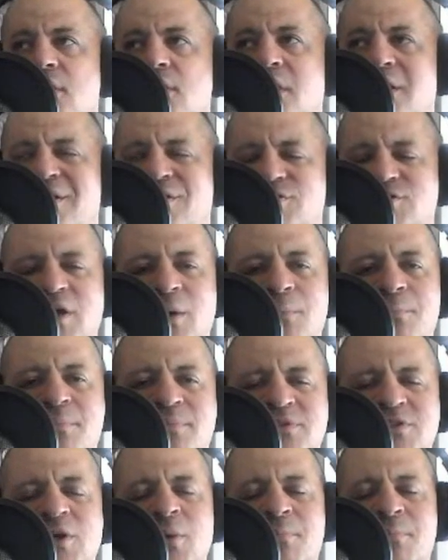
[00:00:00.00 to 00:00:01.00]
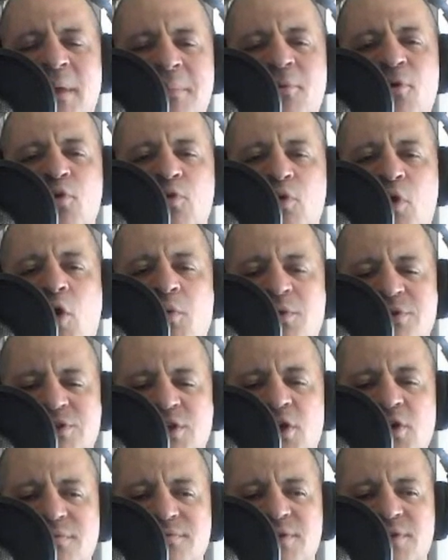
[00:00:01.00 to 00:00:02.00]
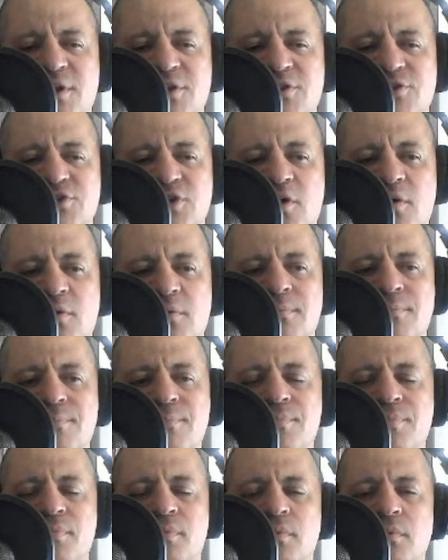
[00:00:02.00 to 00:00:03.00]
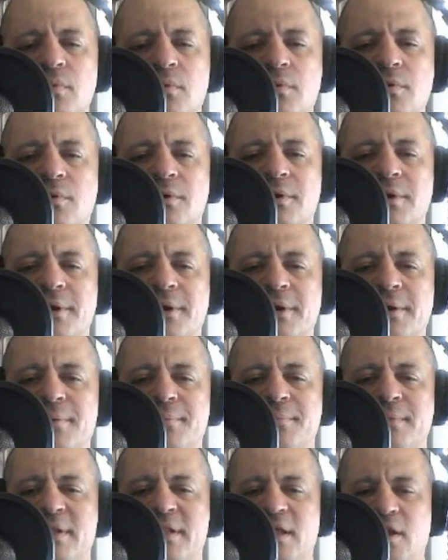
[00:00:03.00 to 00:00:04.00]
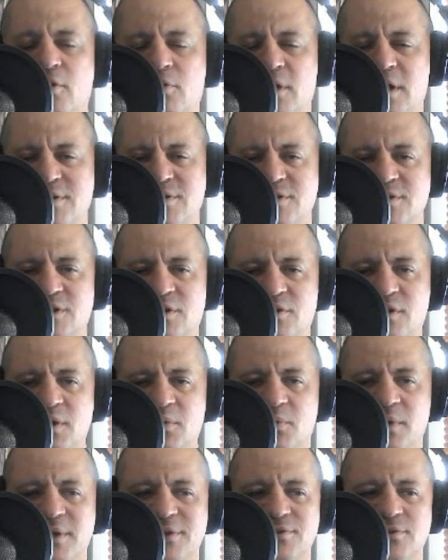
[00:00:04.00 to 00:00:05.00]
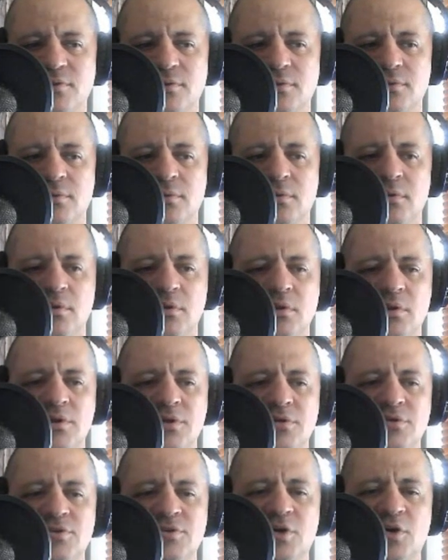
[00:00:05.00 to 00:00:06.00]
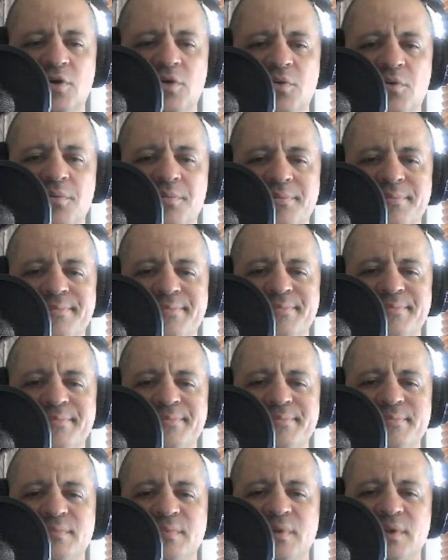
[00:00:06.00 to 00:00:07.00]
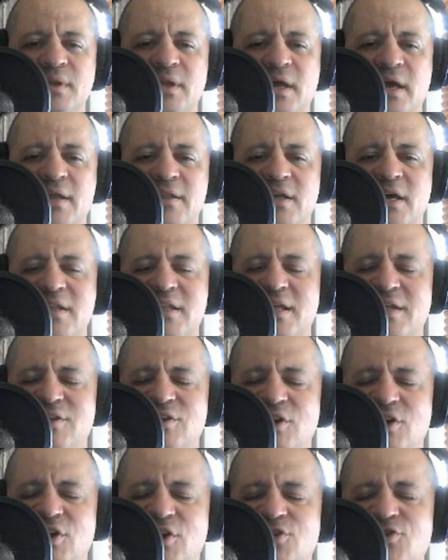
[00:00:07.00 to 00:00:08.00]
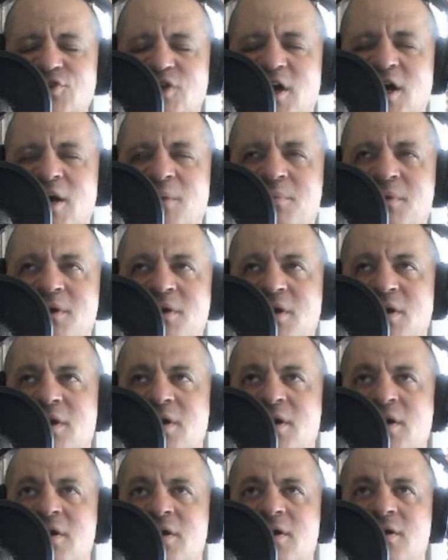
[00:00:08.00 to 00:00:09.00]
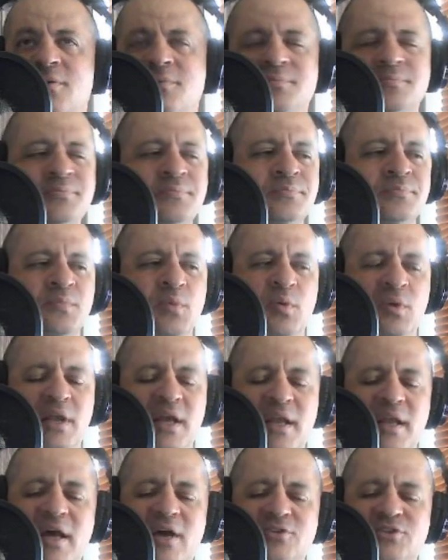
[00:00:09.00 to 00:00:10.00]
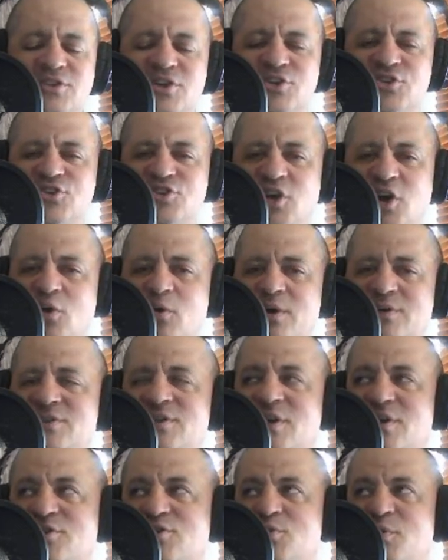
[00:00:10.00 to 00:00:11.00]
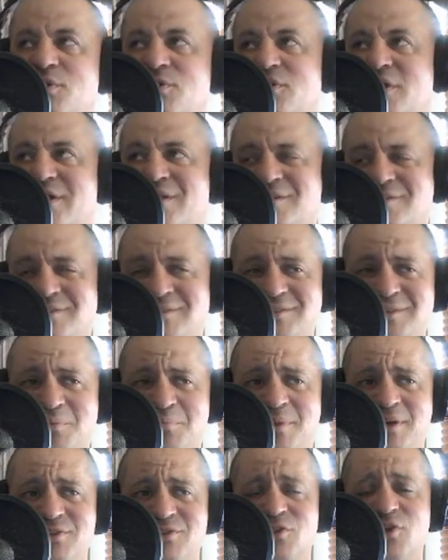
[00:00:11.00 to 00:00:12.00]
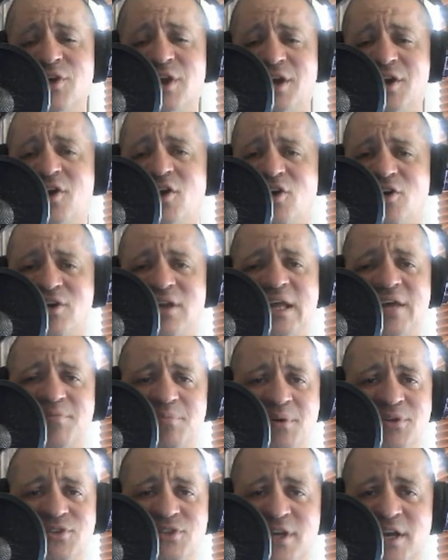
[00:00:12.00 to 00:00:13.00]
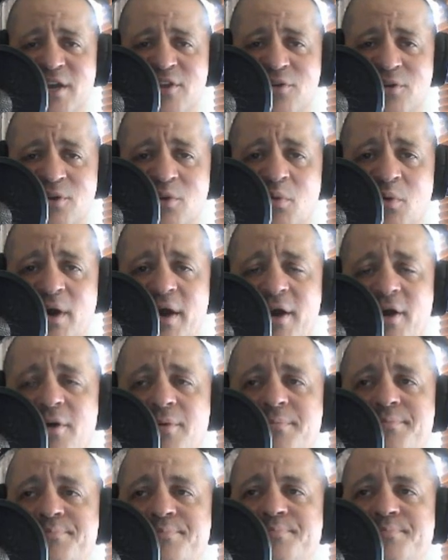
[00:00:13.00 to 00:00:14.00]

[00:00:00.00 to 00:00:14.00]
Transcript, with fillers: And there's some people who are always goofs on the show, and they don't necessarily wrestle. So I thought they did a good job. When they announced this show, I said on Twitter, like, this is the best looking card they put together in a while.